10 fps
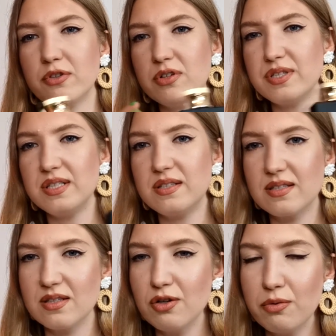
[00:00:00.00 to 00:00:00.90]
Of course,
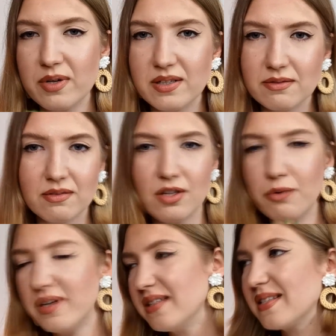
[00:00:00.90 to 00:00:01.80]
it's
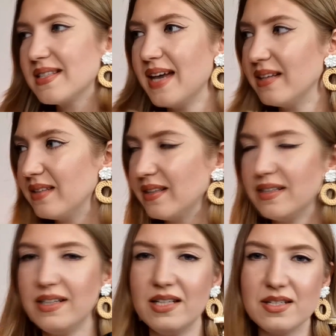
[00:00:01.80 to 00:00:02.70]
nowhere said that
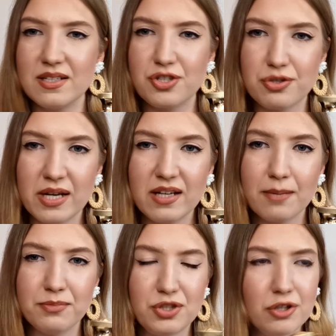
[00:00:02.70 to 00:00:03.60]
it is a straight
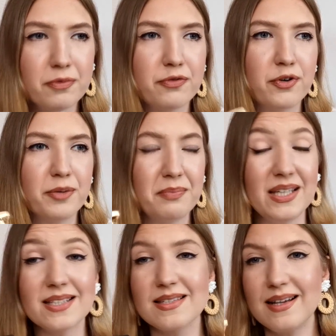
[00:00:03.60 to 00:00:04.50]
up dupe. For
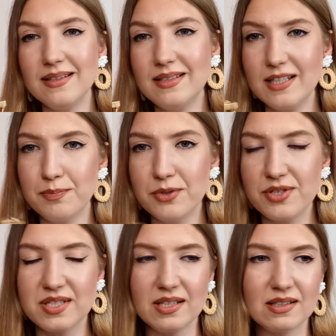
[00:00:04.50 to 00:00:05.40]
me, it's
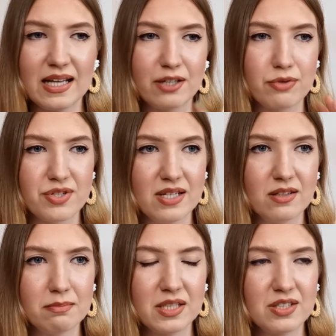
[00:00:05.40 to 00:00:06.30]
98% like
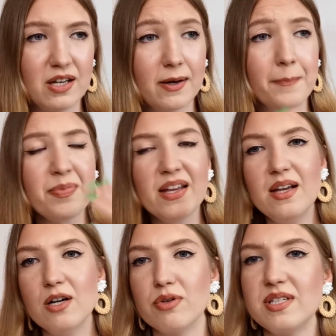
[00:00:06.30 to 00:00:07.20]
Rosendo Mateu.
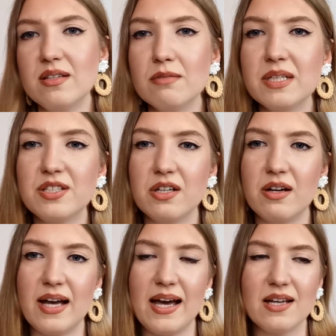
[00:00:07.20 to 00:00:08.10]
Rosendo
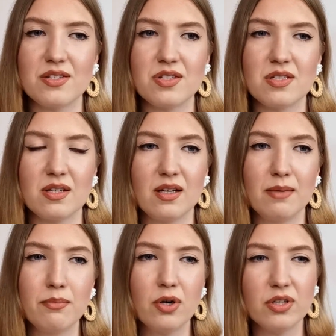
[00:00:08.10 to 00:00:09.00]
Mateu has
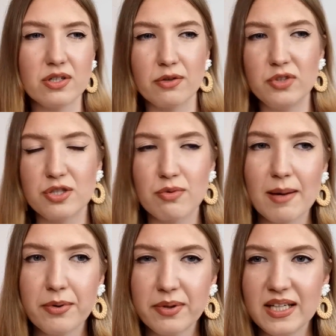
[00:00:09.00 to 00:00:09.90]
more of this
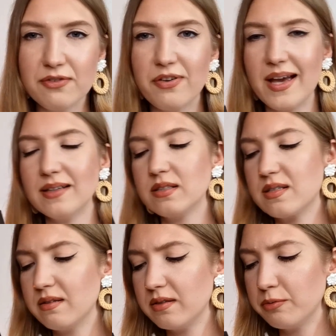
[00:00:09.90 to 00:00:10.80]
rubbery
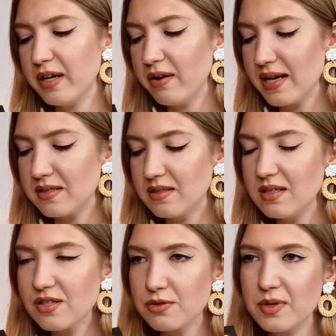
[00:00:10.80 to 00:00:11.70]
effects, whereas
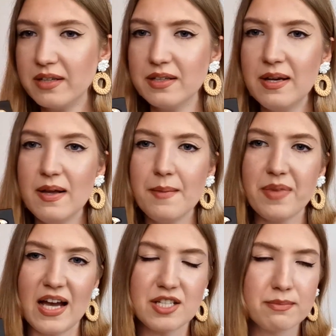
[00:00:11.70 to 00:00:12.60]
this one
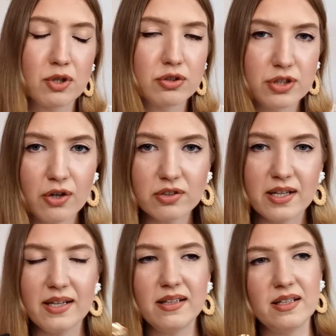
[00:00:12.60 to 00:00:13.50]
has more
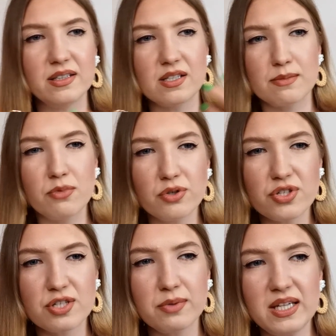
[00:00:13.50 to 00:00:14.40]
tonka in it. It's more
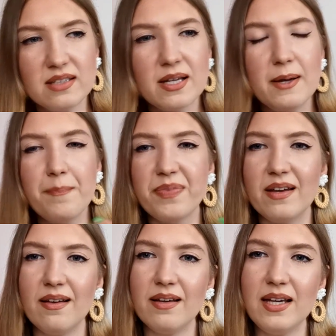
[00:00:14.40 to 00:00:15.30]
sweet.
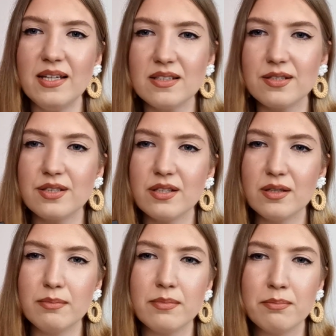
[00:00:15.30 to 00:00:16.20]
It
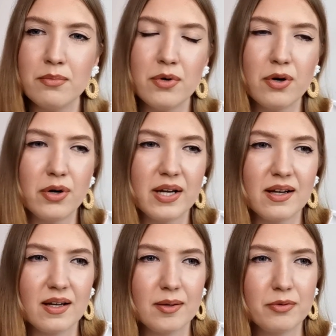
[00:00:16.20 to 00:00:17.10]

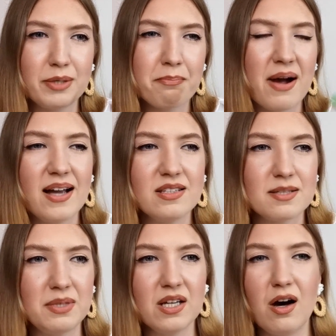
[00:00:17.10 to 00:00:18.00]

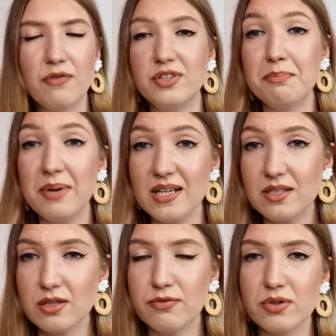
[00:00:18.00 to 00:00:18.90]
reminds me of the
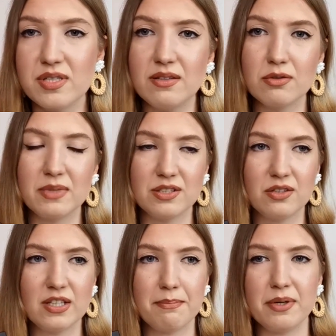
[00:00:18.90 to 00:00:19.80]
base of Rosendo
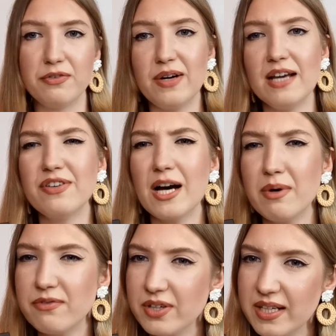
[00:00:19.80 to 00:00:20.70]
Mateu No. 5.
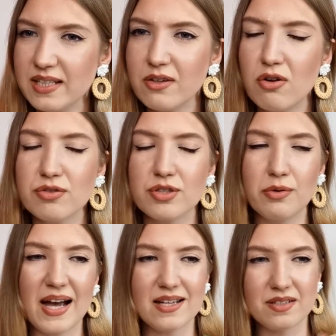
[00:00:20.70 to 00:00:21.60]
However, it
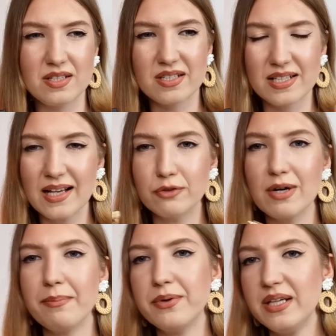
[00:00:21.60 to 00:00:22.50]
also has this slight
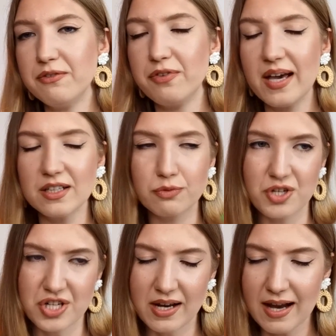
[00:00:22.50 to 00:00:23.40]
rubbery effect,
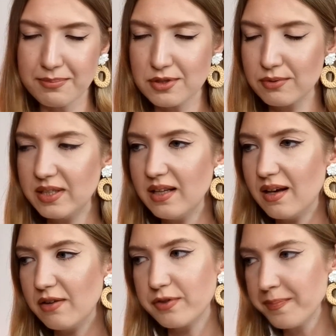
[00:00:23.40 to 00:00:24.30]
which I absolutely
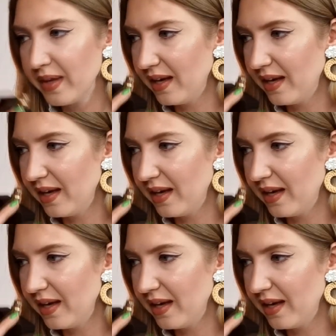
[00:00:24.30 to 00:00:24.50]
love.